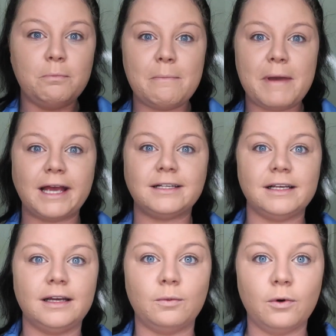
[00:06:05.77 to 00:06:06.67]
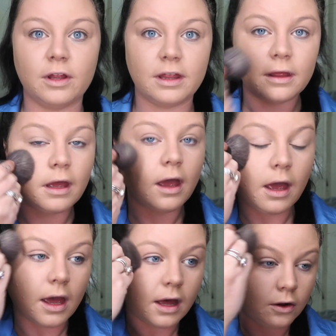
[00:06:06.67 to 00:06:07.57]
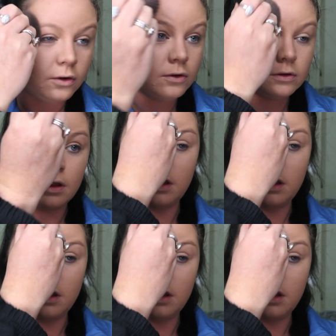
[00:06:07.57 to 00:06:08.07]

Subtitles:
messy, what the hell?